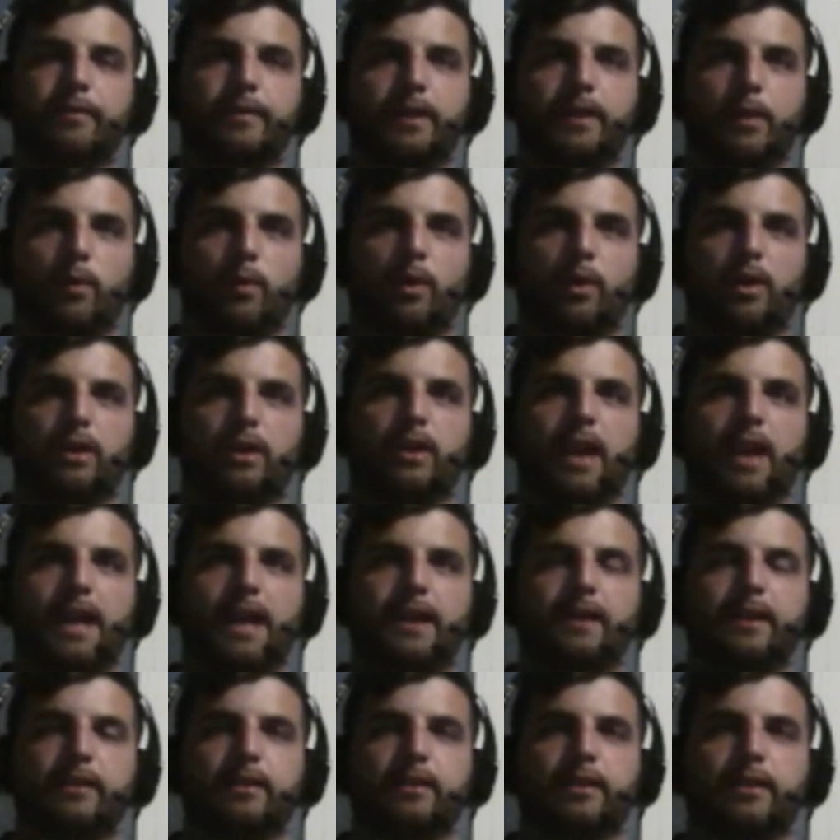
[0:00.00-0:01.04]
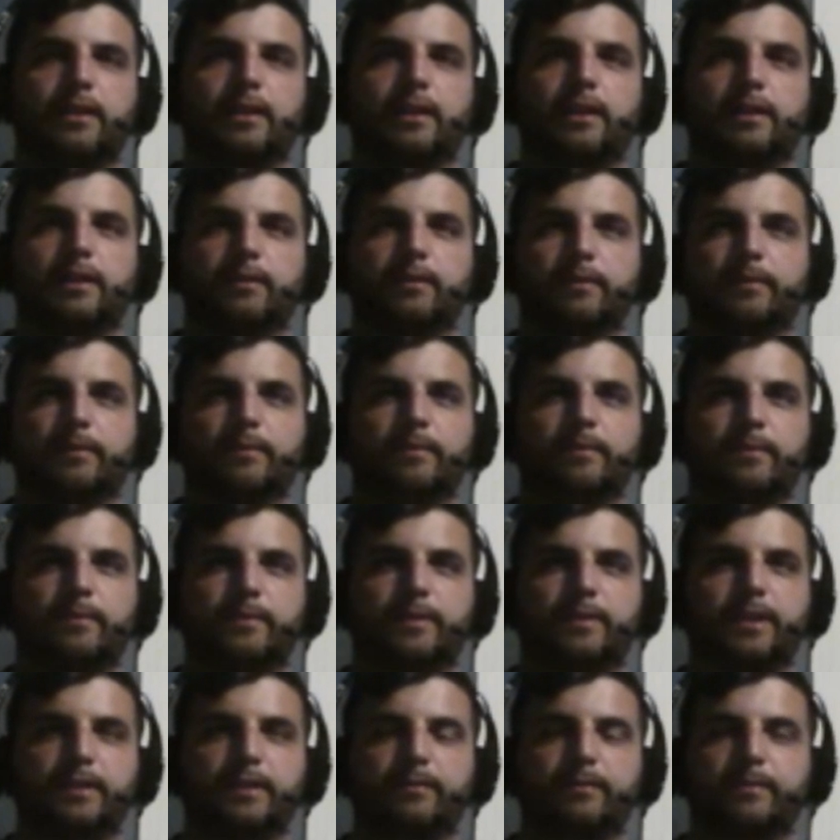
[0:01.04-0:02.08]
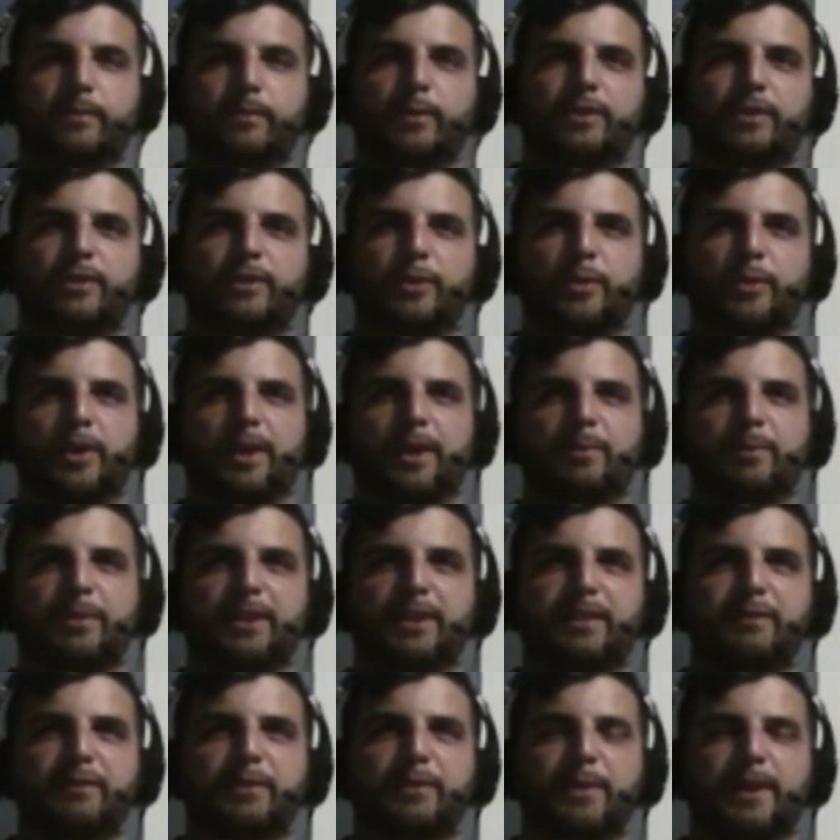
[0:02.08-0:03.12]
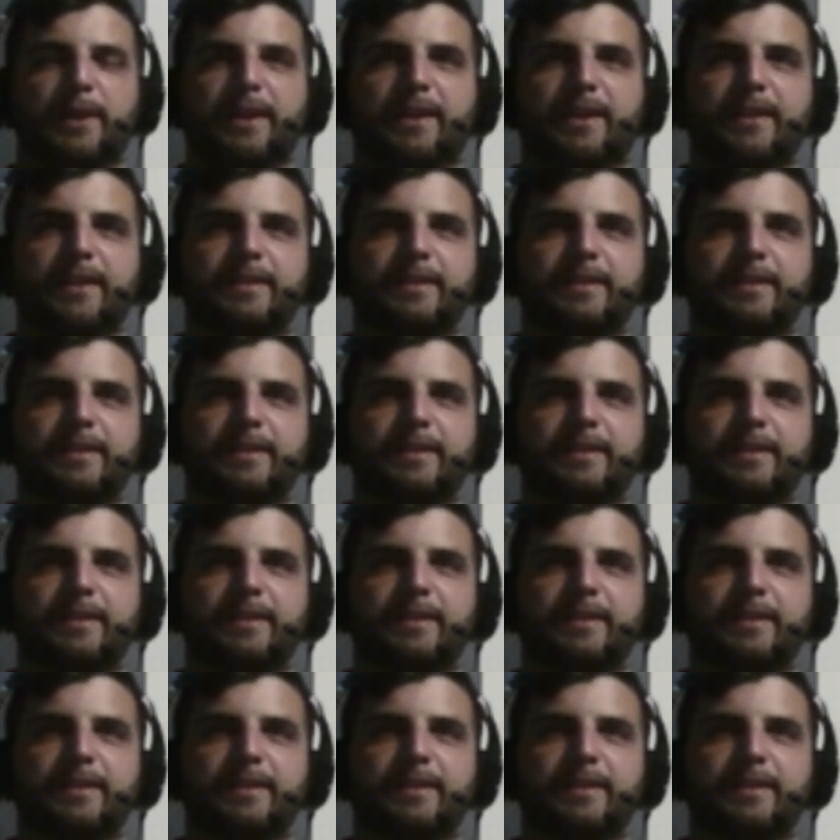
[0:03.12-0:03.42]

They weren't liking the what's the word I'm looking for here?